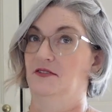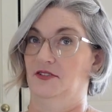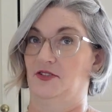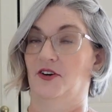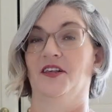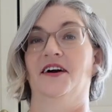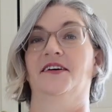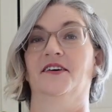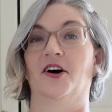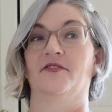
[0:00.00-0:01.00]
started
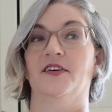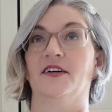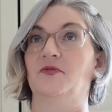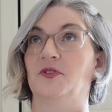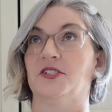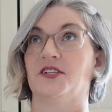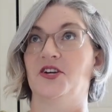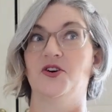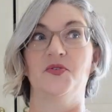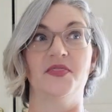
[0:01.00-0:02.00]
liking coffee, which is a
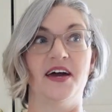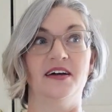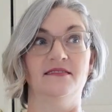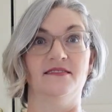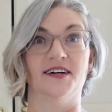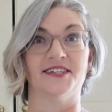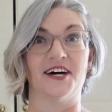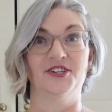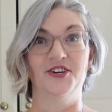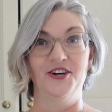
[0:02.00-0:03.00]
new thing. It's
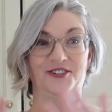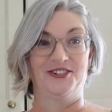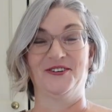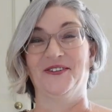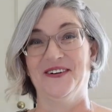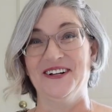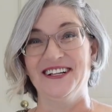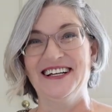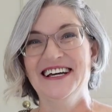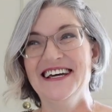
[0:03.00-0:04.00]

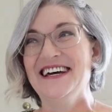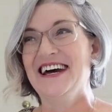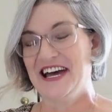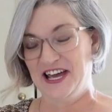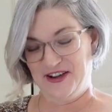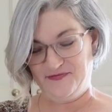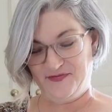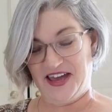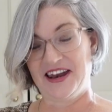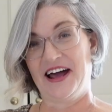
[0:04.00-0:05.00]
unusual,
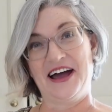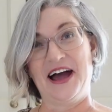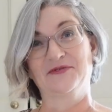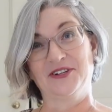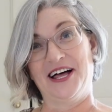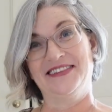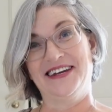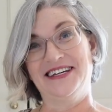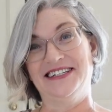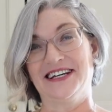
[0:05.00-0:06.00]
but I'm glad that
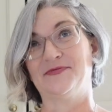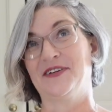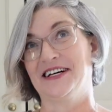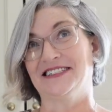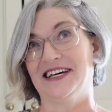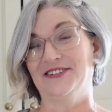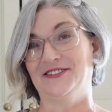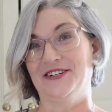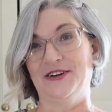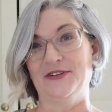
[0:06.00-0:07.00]
he does, because I do
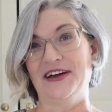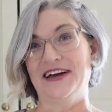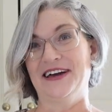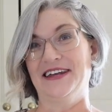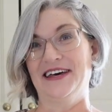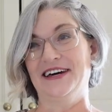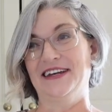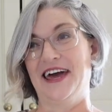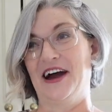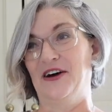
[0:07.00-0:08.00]
too. And
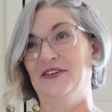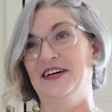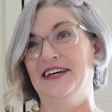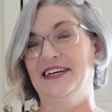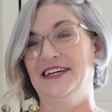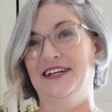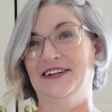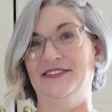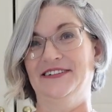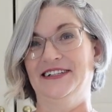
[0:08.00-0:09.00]
now,
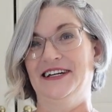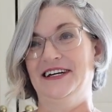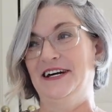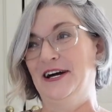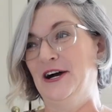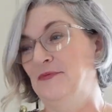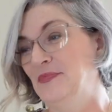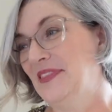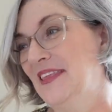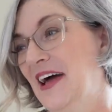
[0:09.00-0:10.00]
I
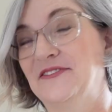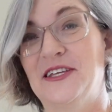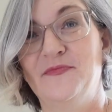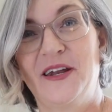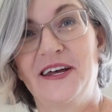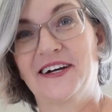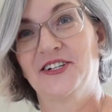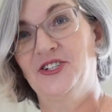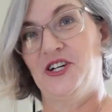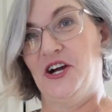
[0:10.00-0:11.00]
have somebody I
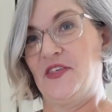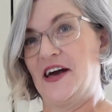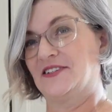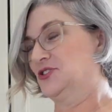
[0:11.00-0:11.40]
can share that